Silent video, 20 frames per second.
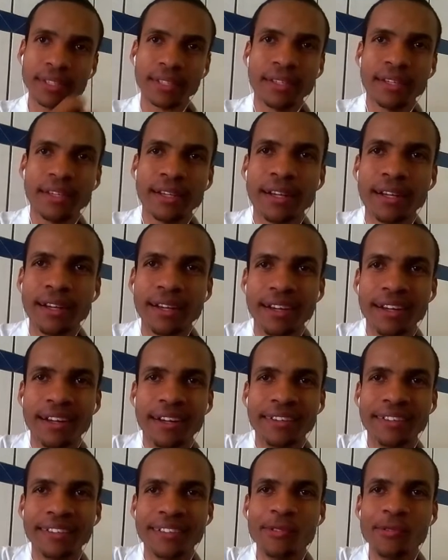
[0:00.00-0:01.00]

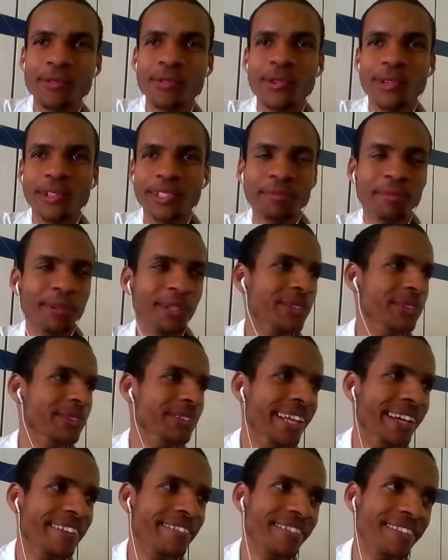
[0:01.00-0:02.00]
Of course, my code
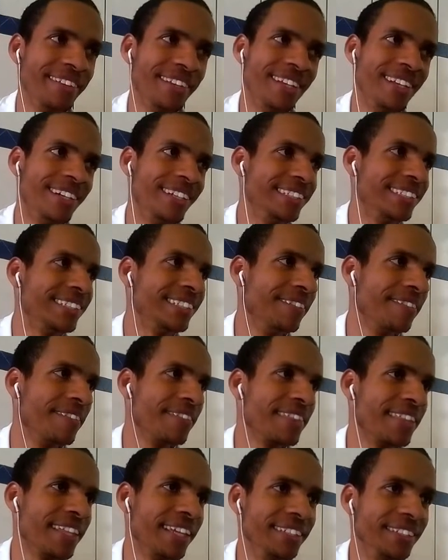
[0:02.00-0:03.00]
have lots of
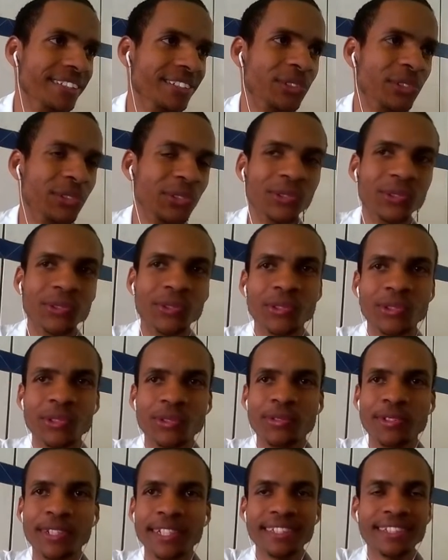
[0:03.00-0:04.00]
things to
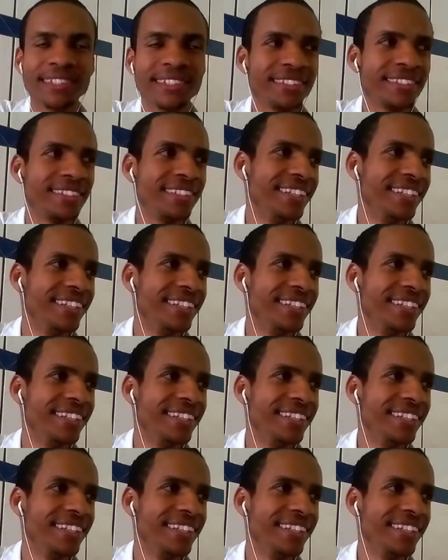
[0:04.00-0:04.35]
fix.